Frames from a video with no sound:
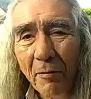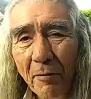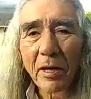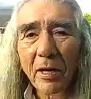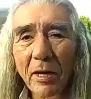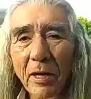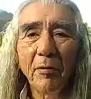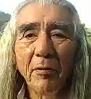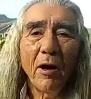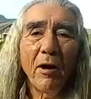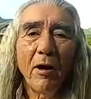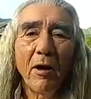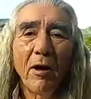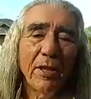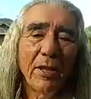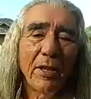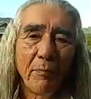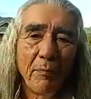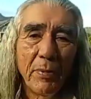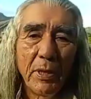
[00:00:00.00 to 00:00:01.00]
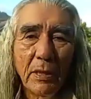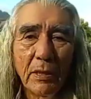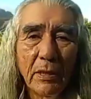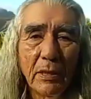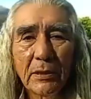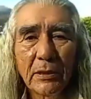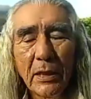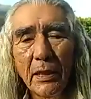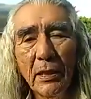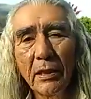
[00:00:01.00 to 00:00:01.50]
with all of that being
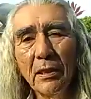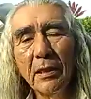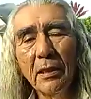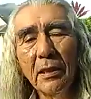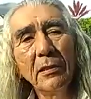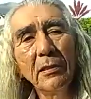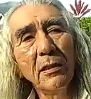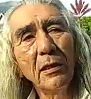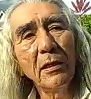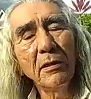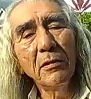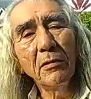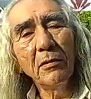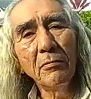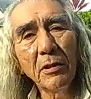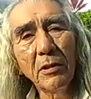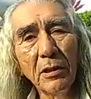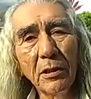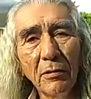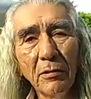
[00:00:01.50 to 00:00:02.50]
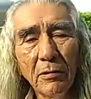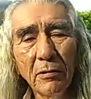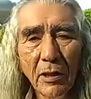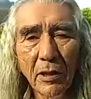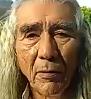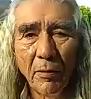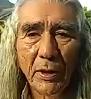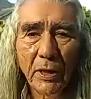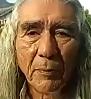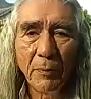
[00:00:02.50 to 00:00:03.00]
said, I know we're
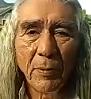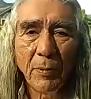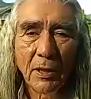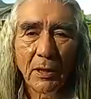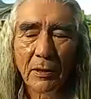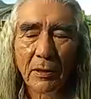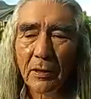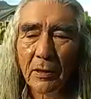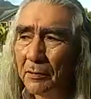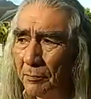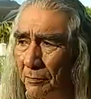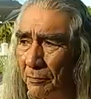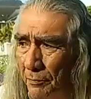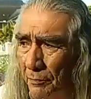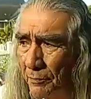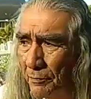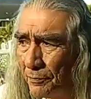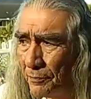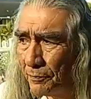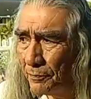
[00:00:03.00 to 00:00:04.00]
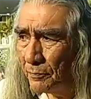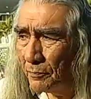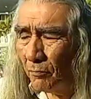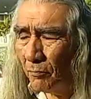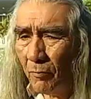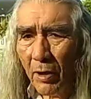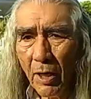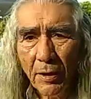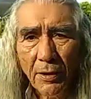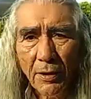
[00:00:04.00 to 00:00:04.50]
coming up
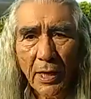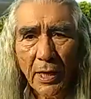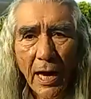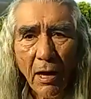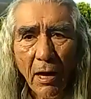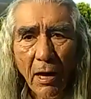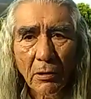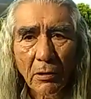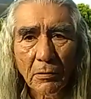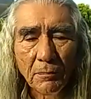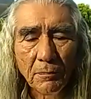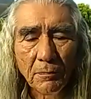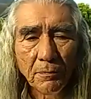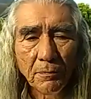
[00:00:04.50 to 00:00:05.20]
on the hour.